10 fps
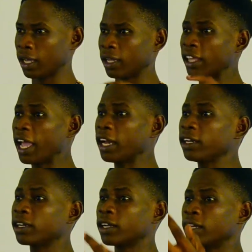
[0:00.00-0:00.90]

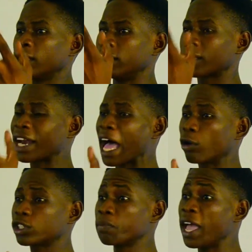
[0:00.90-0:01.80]
then the
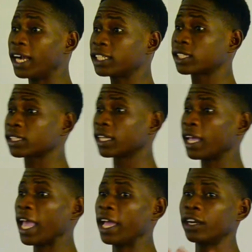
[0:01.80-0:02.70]
clouds melt
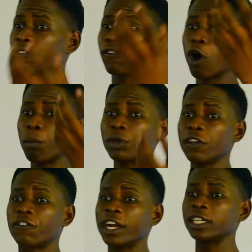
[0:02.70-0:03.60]
and form
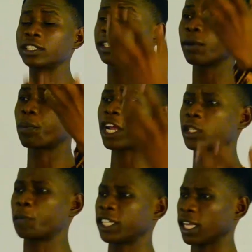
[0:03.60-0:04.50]
different
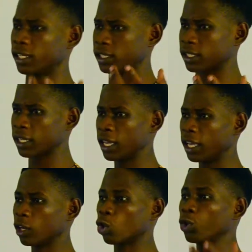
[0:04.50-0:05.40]
precipitates,
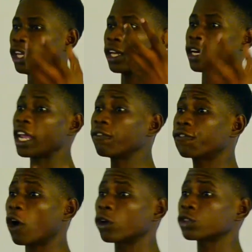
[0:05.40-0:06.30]
including
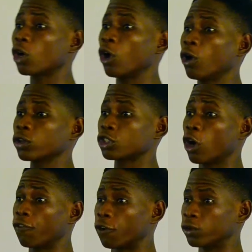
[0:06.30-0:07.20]
rainfalls or
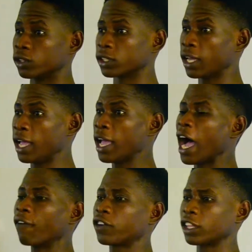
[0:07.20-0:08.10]
snowfalls.
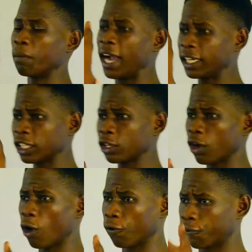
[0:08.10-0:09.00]
After the melting
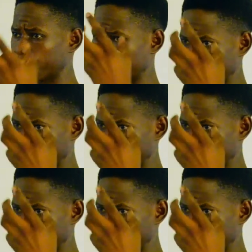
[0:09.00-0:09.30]
of